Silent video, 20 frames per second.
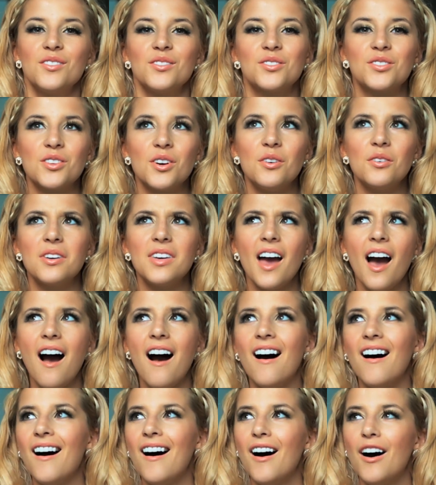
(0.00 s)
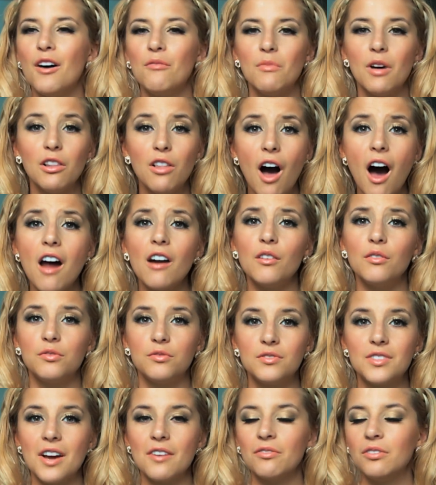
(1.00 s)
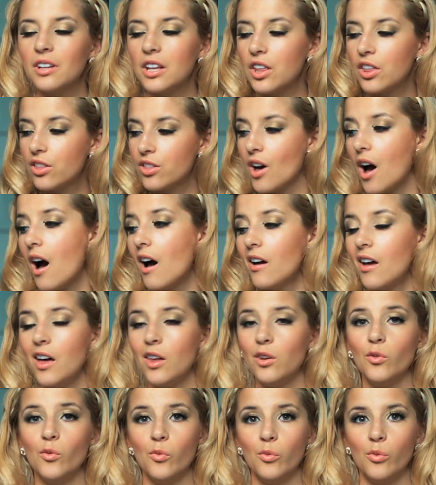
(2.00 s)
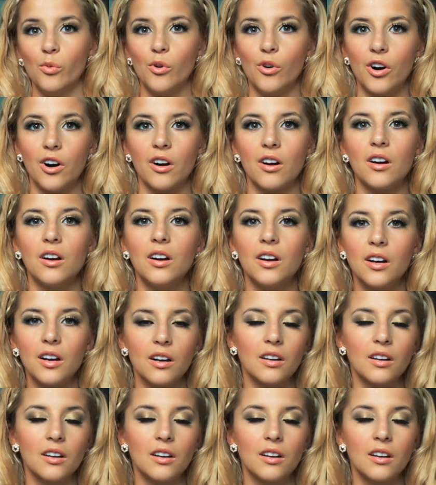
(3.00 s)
So yeah, a lot of definitely thought and work